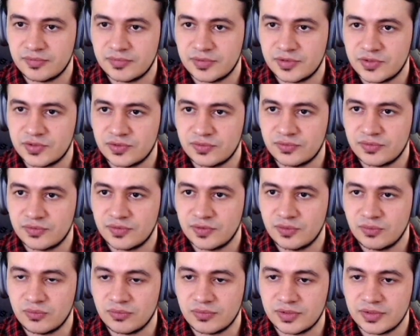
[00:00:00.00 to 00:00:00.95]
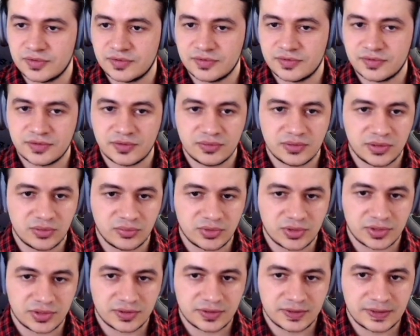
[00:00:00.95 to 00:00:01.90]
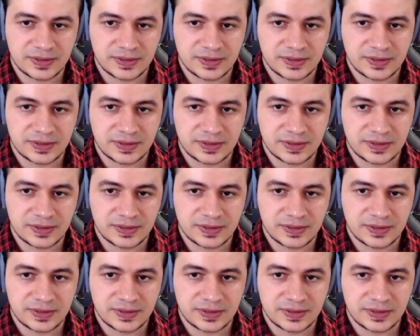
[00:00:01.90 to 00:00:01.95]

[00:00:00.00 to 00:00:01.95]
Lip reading: issues. No, this is the only one.